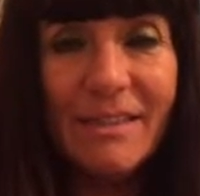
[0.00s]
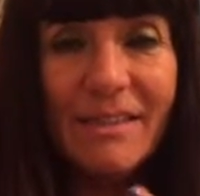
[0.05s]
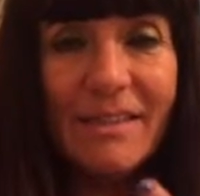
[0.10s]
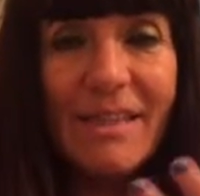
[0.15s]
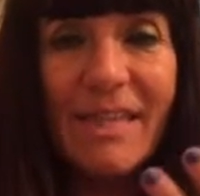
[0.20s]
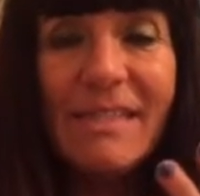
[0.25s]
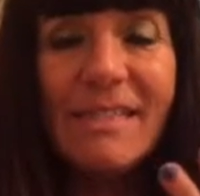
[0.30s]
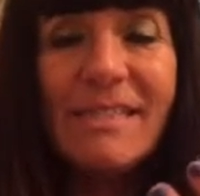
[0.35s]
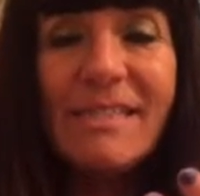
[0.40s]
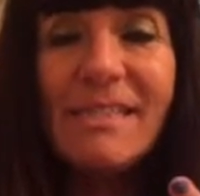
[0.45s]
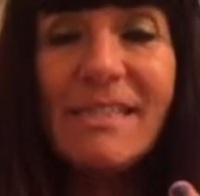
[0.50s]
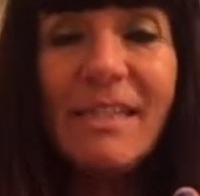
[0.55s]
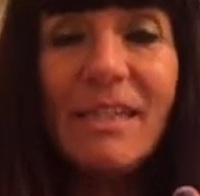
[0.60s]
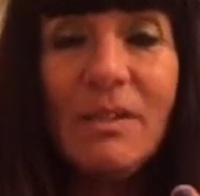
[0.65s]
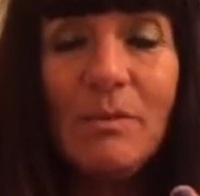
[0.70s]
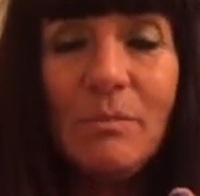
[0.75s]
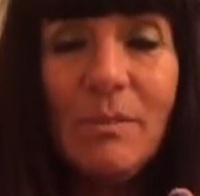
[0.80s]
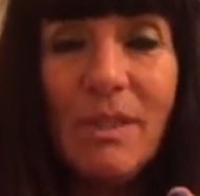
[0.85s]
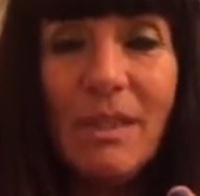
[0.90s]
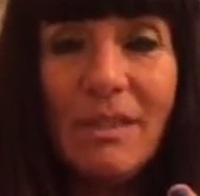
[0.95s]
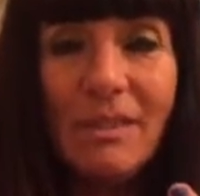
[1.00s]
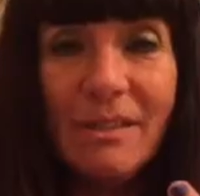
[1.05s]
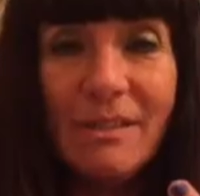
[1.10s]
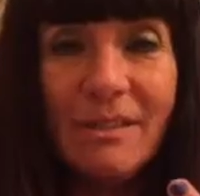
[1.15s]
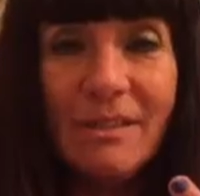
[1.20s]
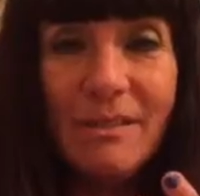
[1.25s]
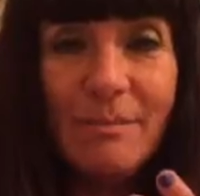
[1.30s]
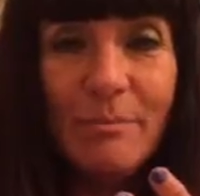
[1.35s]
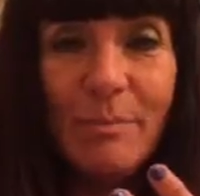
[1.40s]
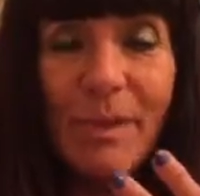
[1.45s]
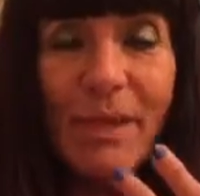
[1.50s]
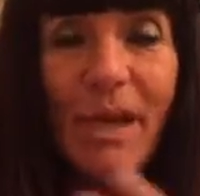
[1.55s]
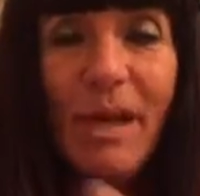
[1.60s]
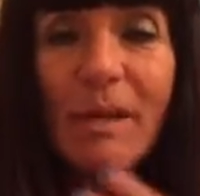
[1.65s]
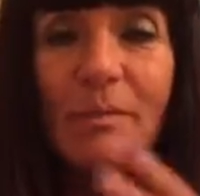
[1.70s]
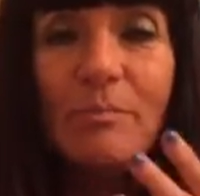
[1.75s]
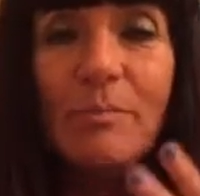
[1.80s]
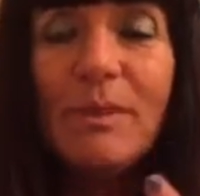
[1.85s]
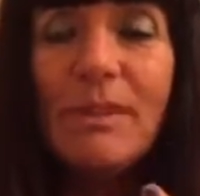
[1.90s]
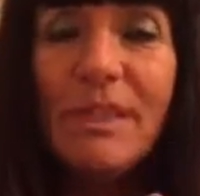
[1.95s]
they sicken me
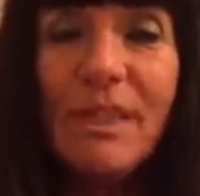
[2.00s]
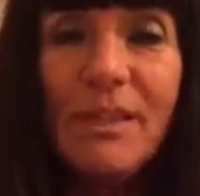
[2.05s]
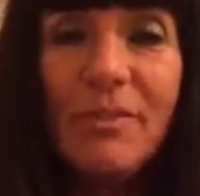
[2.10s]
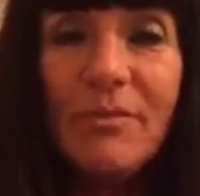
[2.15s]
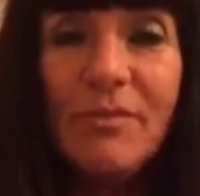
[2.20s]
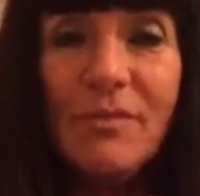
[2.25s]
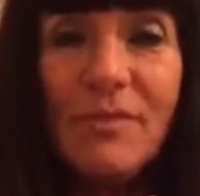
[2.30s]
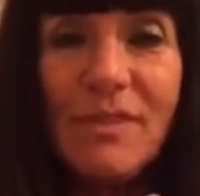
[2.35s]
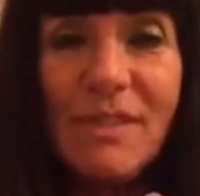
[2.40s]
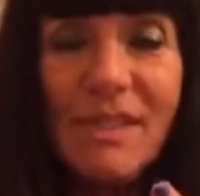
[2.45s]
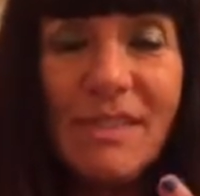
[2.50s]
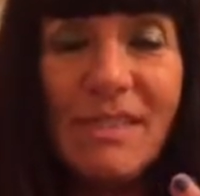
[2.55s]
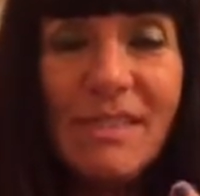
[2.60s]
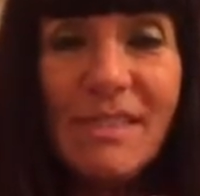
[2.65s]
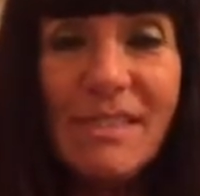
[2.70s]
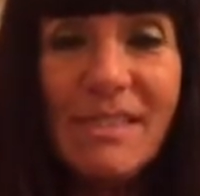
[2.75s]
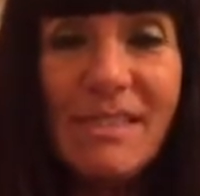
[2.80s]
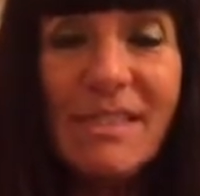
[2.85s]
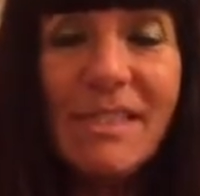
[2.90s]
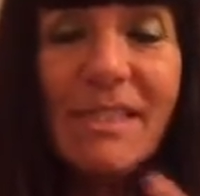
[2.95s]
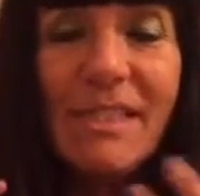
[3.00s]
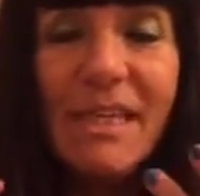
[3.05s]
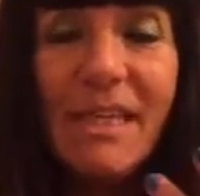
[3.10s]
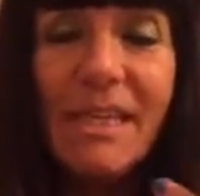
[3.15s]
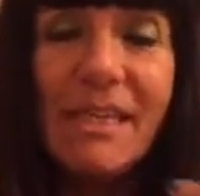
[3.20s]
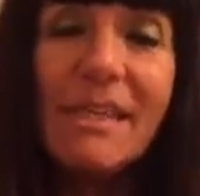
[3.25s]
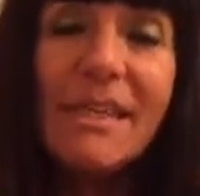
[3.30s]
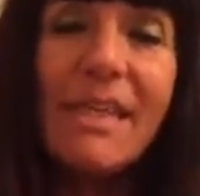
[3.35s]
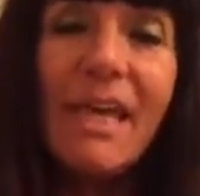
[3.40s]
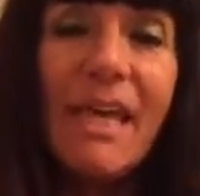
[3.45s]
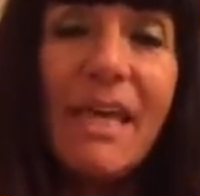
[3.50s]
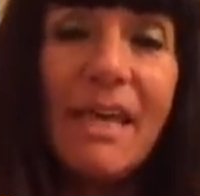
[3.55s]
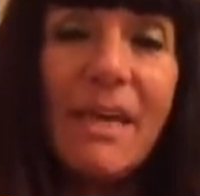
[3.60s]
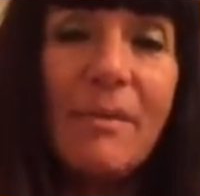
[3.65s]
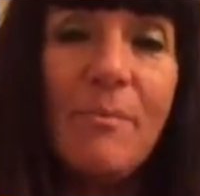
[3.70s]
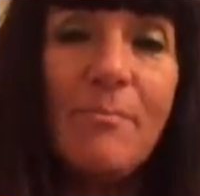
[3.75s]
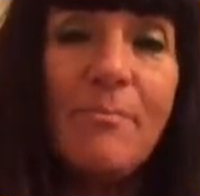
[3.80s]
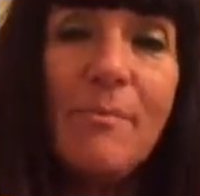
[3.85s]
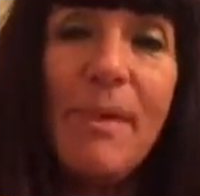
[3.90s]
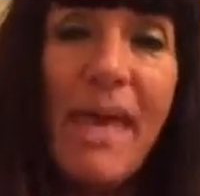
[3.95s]
beyond belief to think
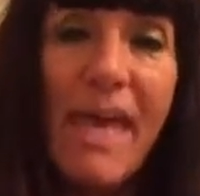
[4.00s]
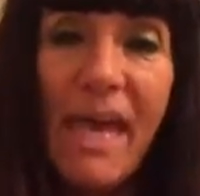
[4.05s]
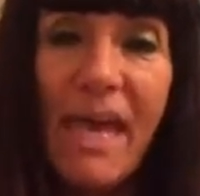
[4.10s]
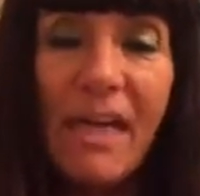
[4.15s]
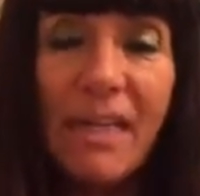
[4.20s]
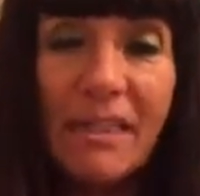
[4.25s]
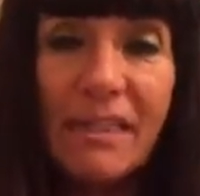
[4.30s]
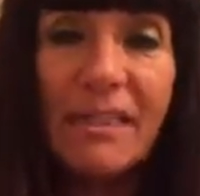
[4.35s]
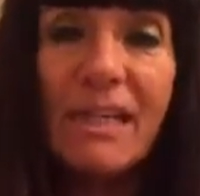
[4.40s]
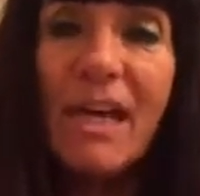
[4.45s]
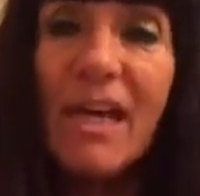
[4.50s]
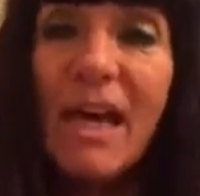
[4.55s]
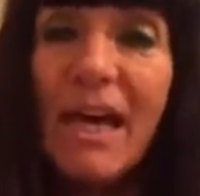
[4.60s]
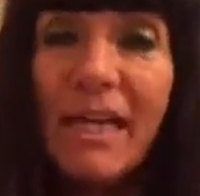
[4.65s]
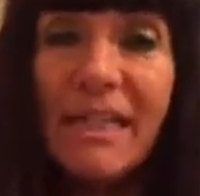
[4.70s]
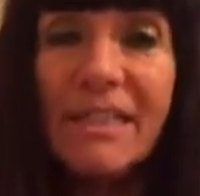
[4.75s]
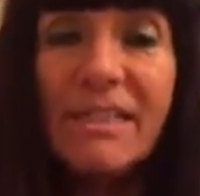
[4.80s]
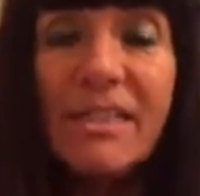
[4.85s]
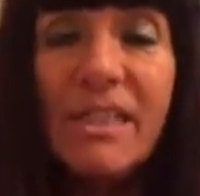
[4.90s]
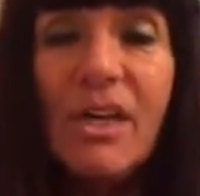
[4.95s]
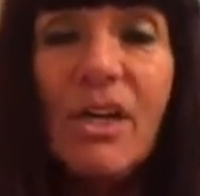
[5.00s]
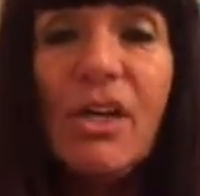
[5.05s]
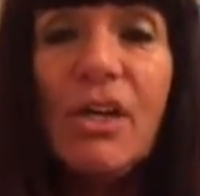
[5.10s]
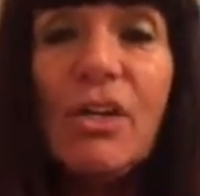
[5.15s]
that mankind